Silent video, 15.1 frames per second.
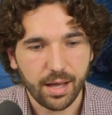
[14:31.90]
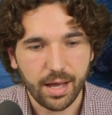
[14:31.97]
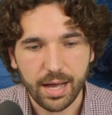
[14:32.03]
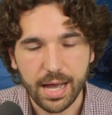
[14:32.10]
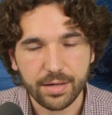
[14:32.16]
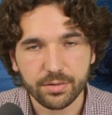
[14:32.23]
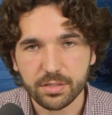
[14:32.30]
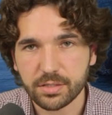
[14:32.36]

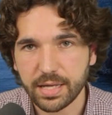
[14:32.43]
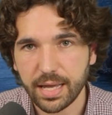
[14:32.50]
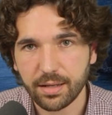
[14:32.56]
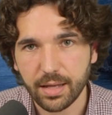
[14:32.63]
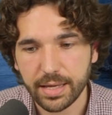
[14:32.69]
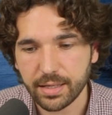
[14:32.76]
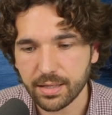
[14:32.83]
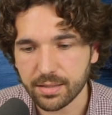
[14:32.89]
I understand
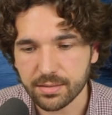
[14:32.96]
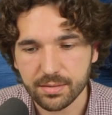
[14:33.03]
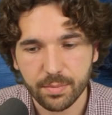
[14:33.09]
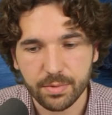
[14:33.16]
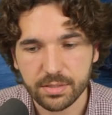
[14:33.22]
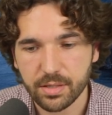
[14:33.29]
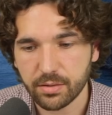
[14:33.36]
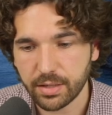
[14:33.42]
liking some
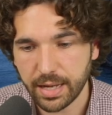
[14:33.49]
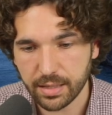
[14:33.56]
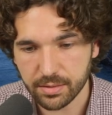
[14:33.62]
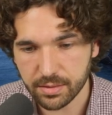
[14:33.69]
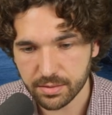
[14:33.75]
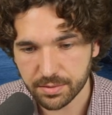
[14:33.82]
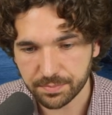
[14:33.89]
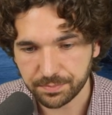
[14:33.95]
of these other
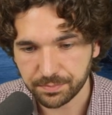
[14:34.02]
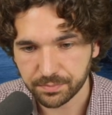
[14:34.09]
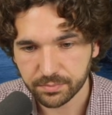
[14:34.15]
candidates,